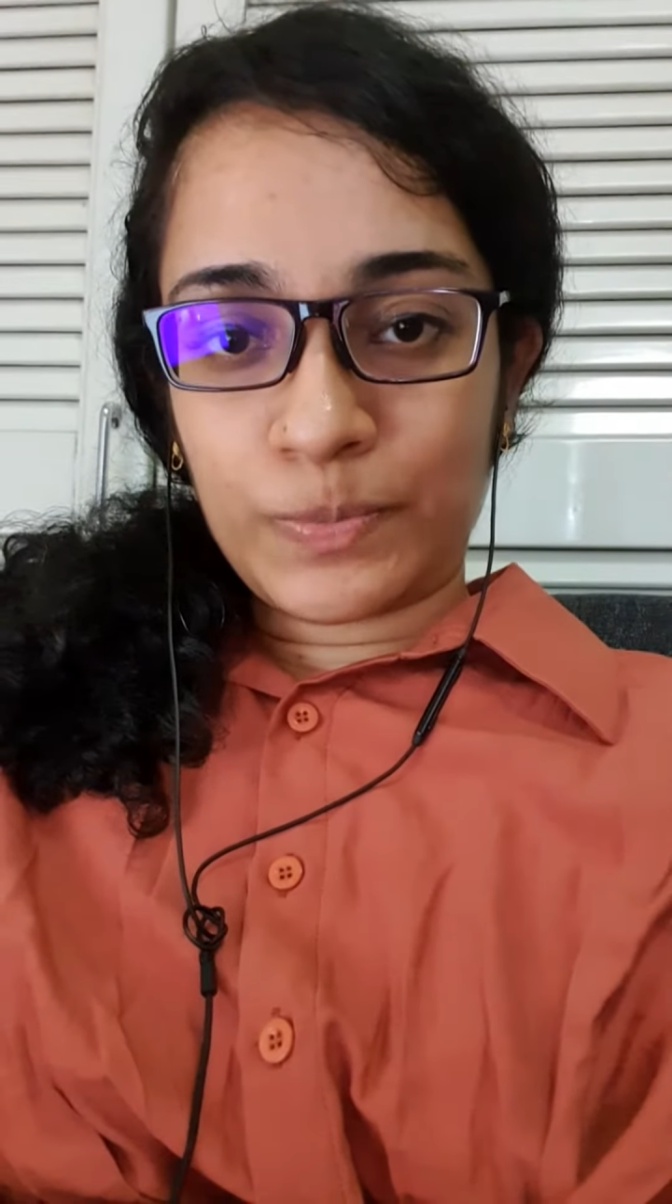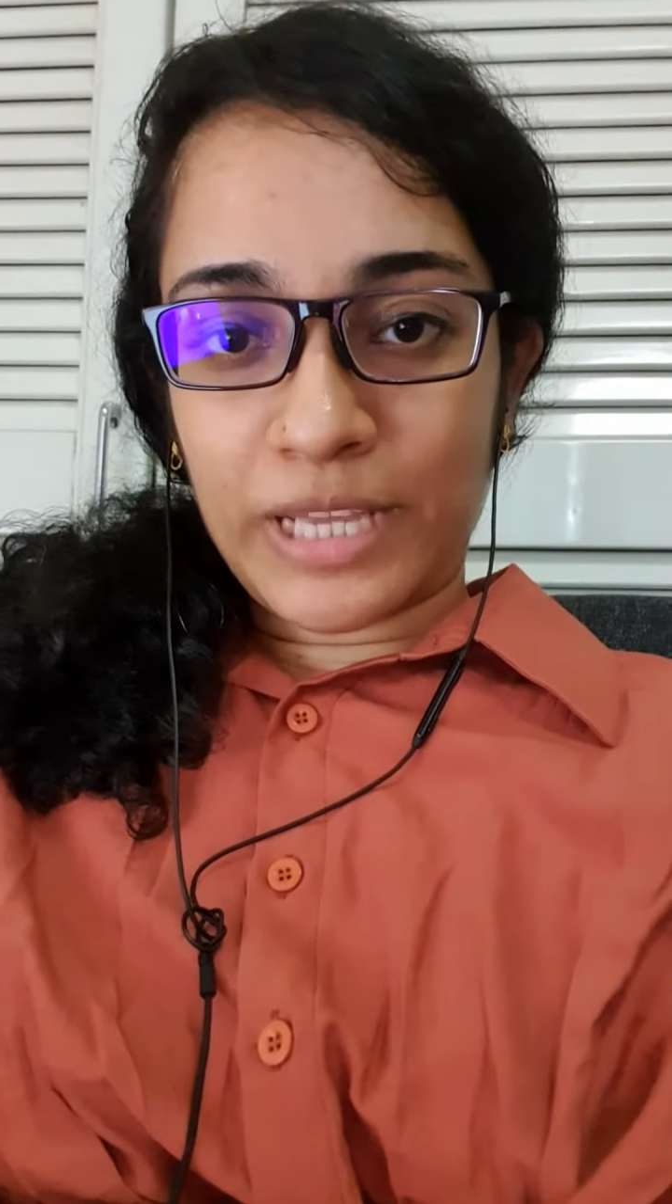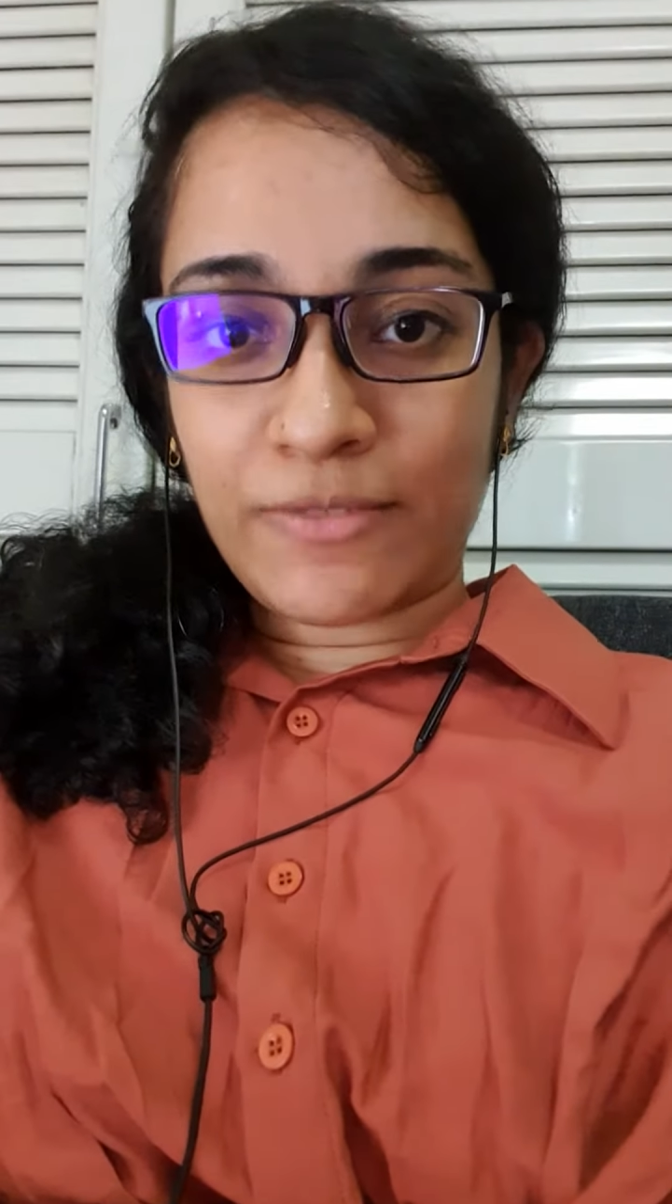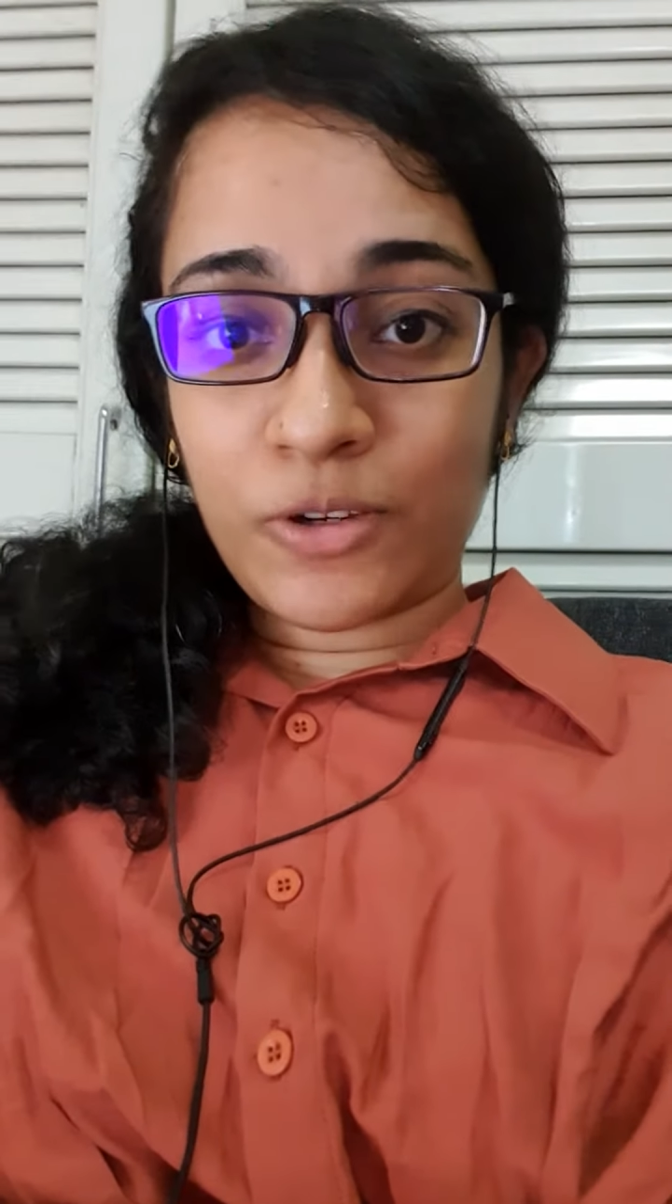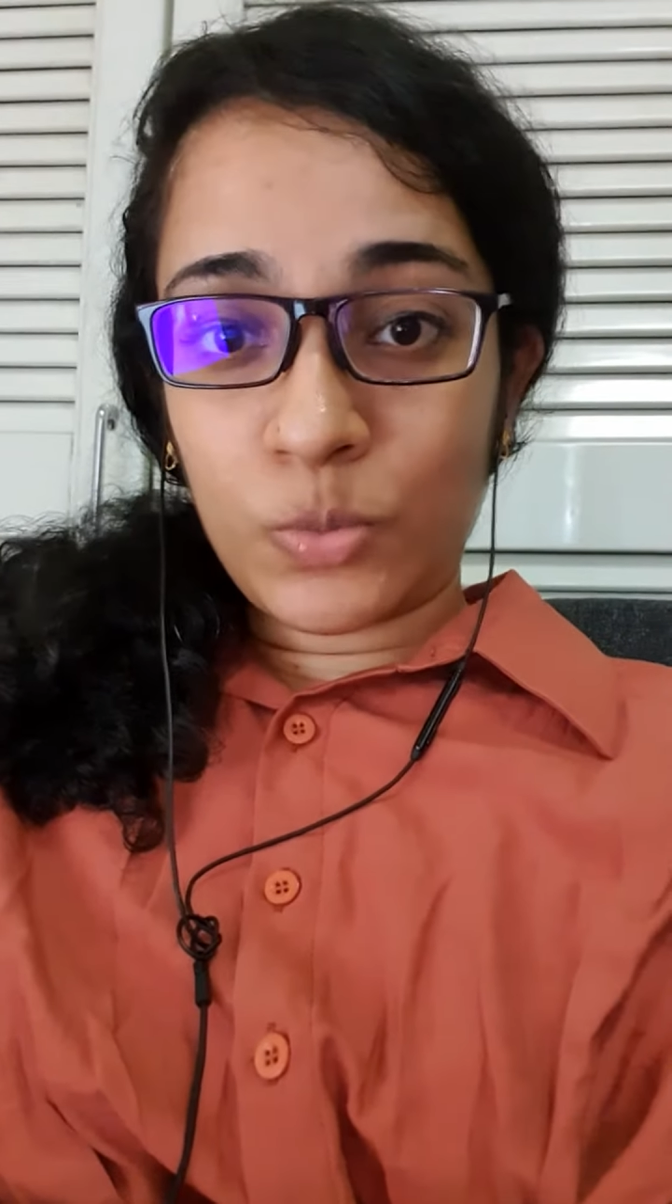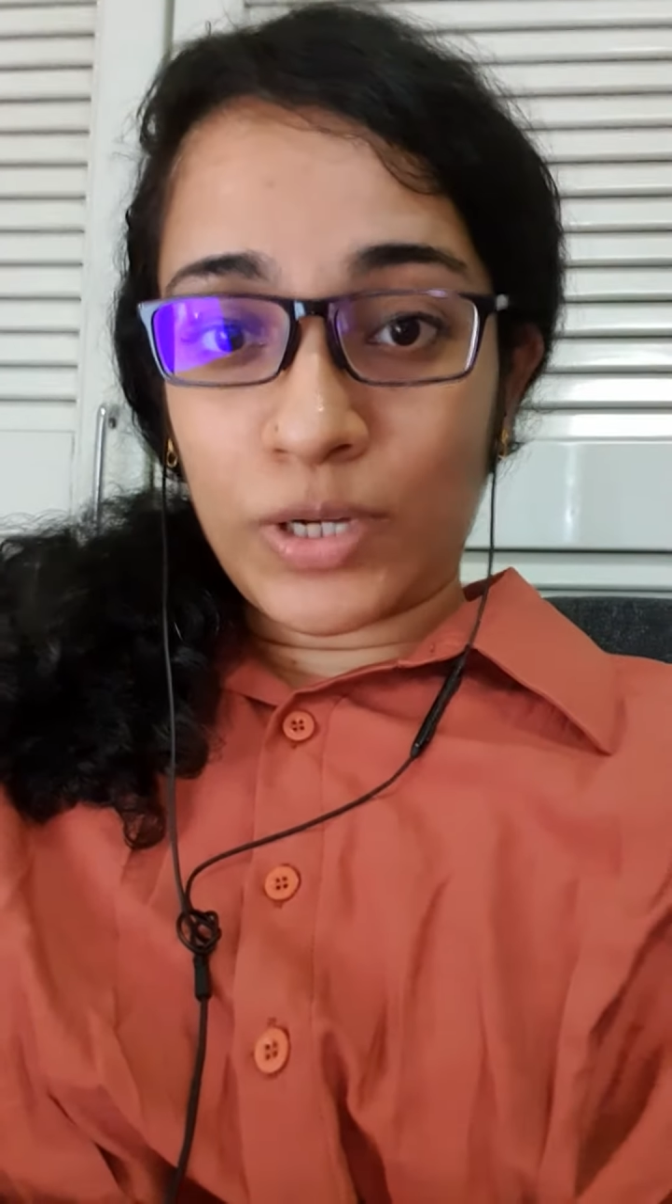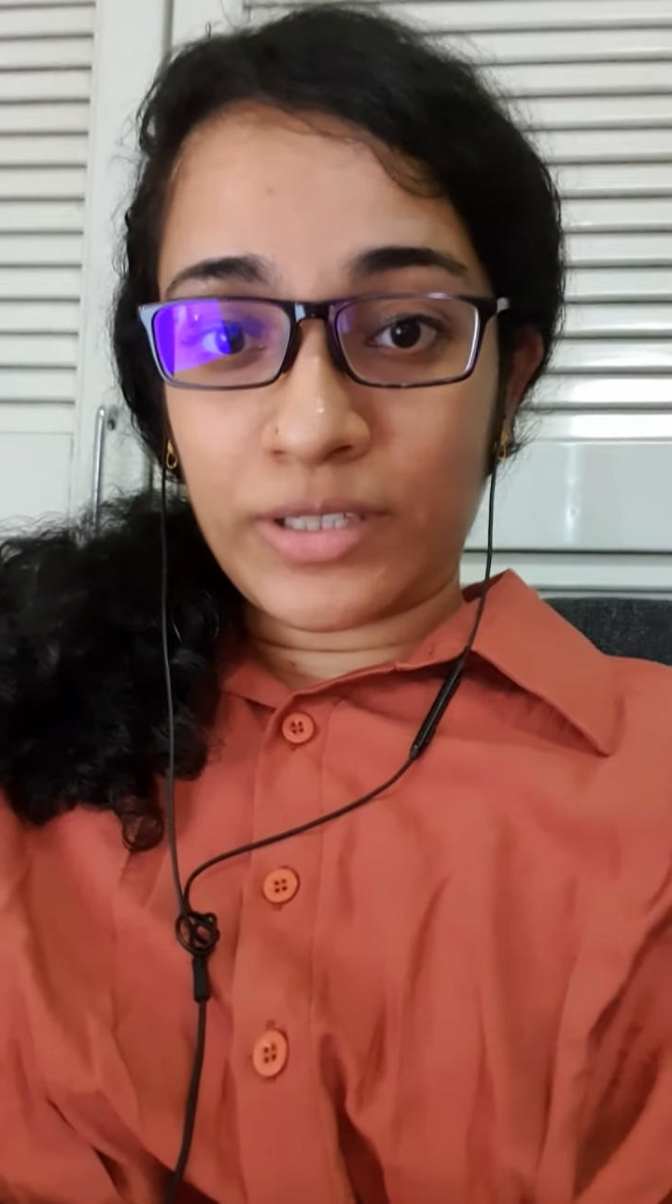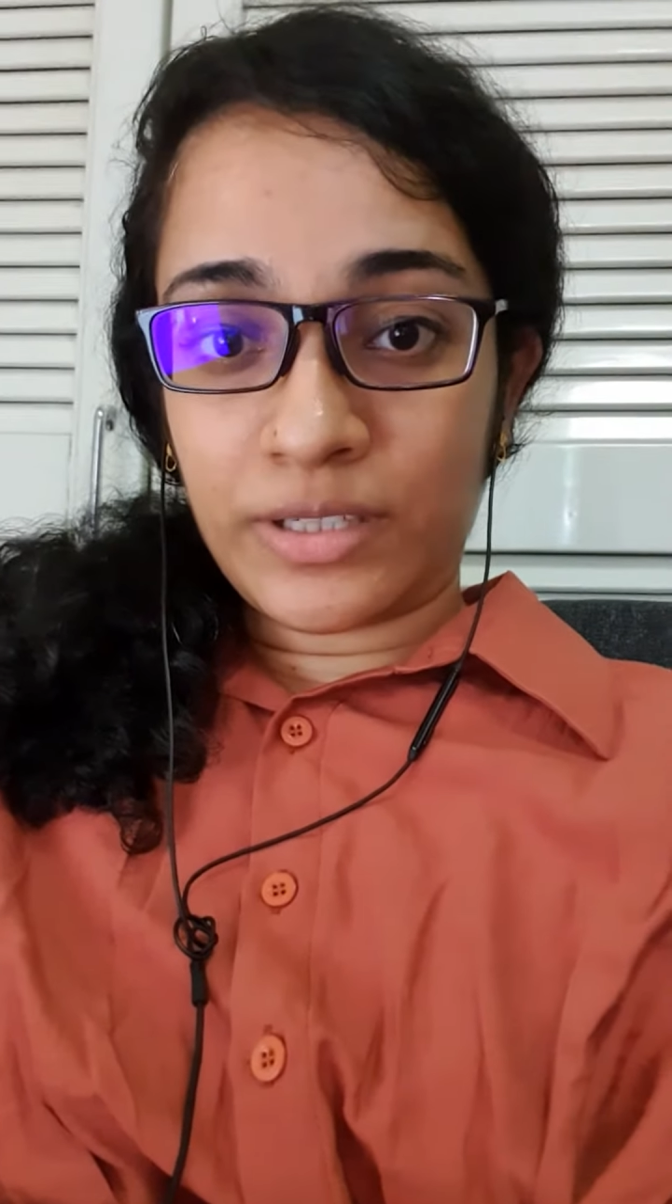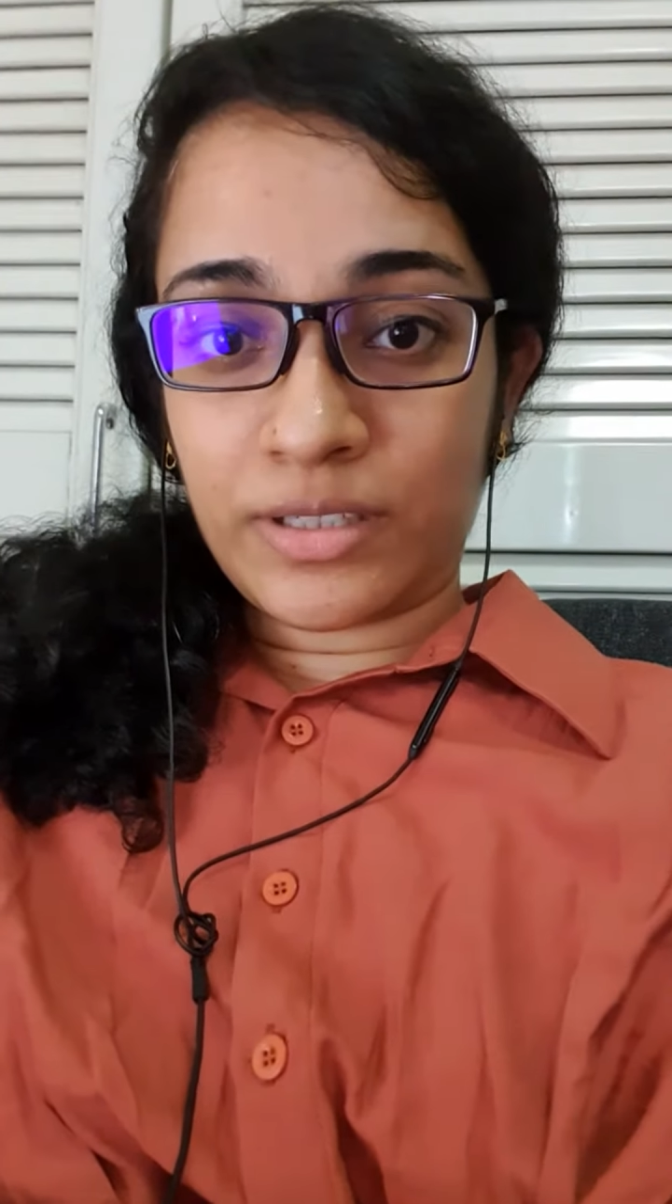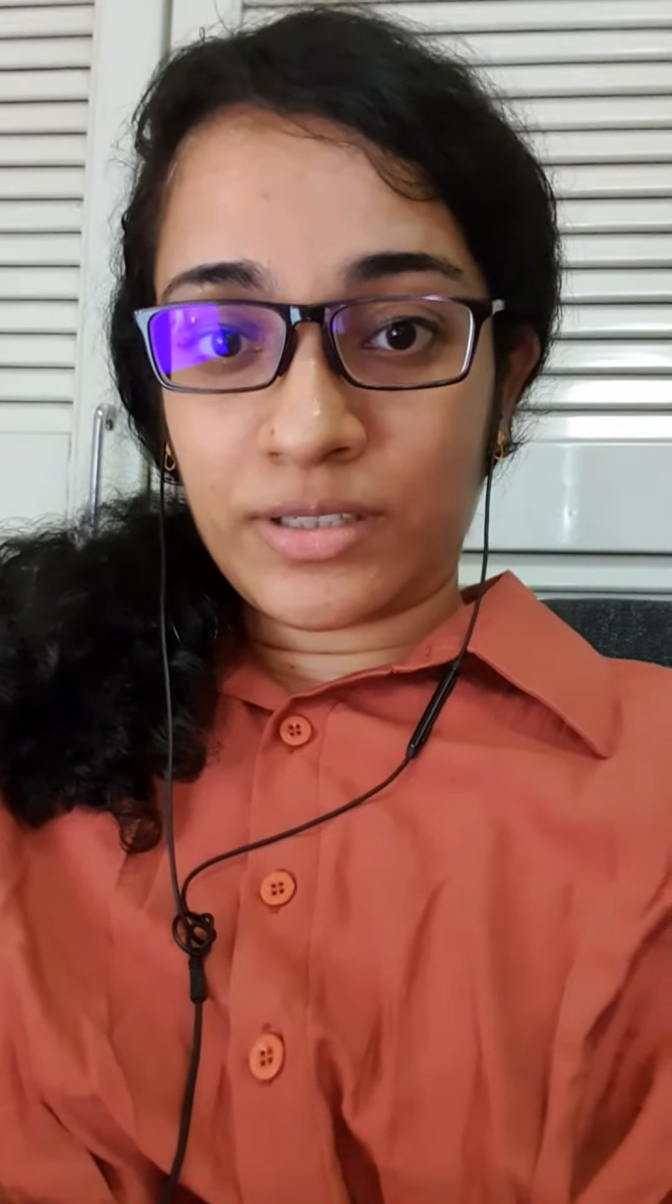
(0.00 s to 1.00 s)
ever
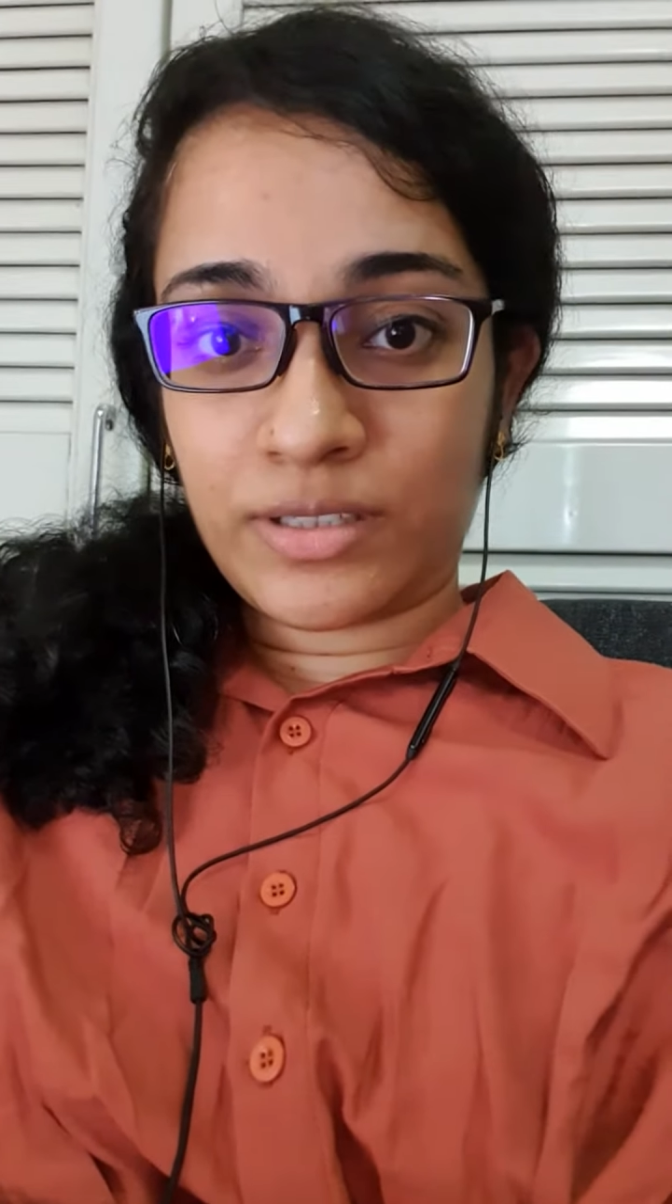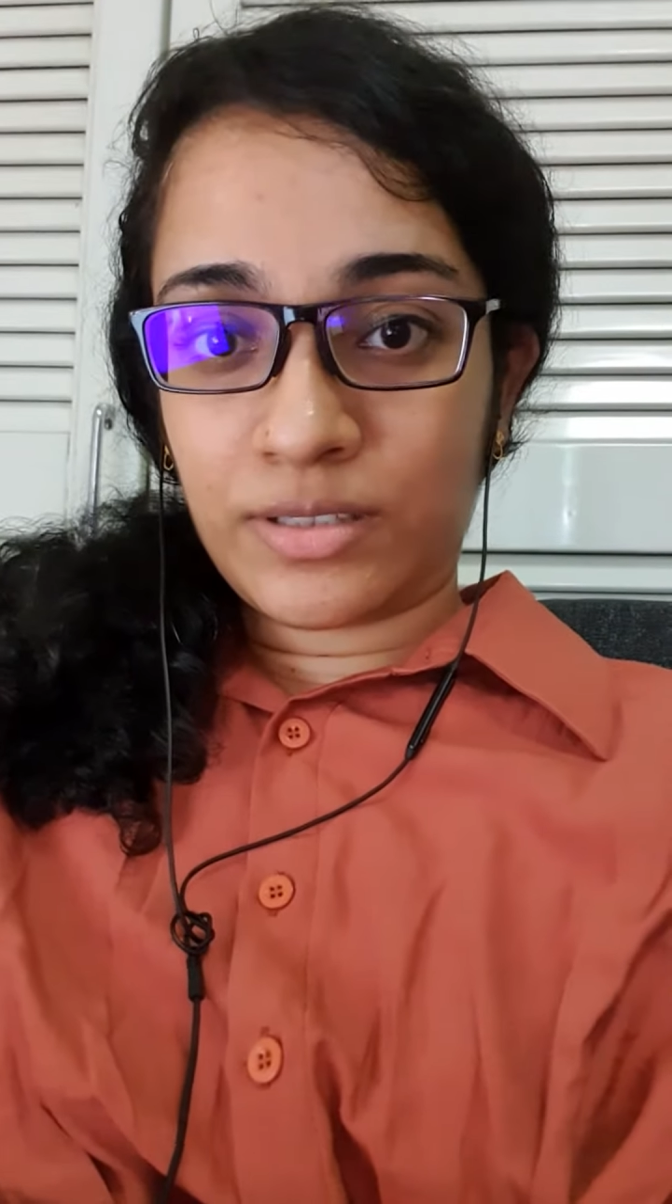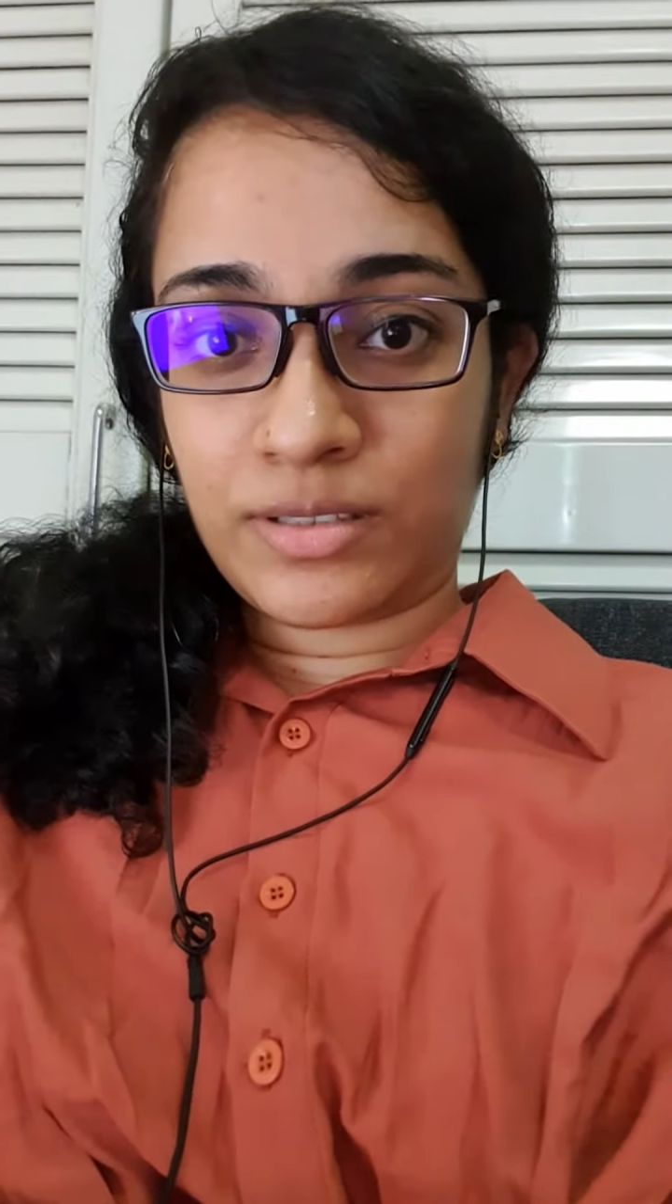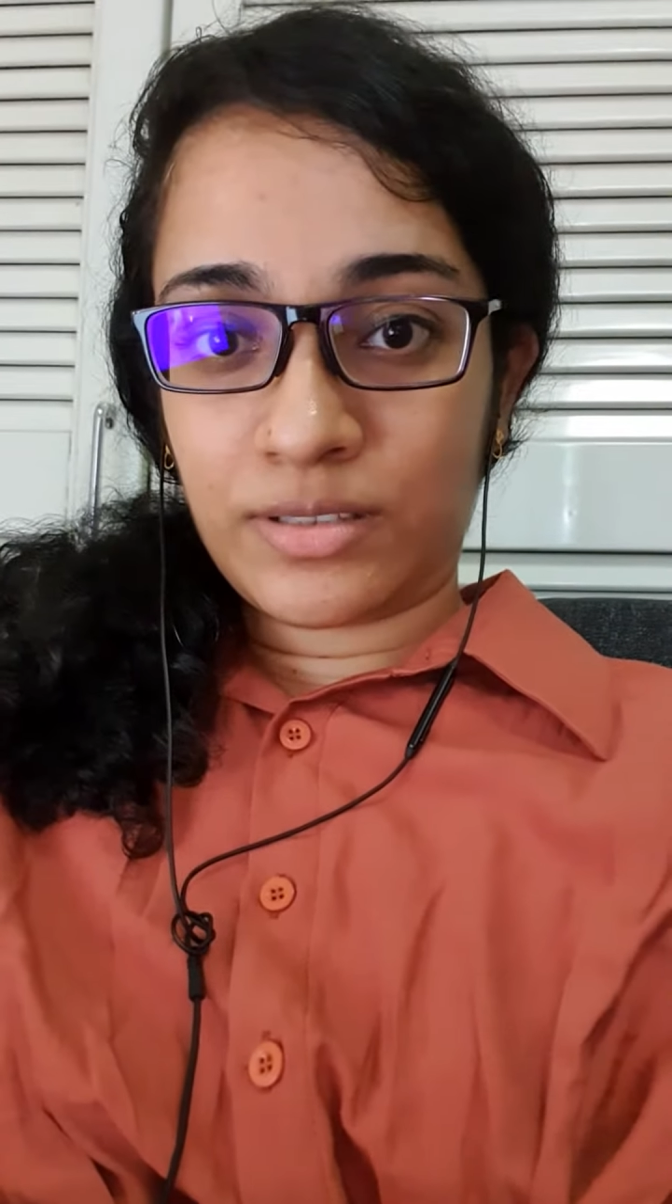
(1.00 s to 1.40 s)
wondered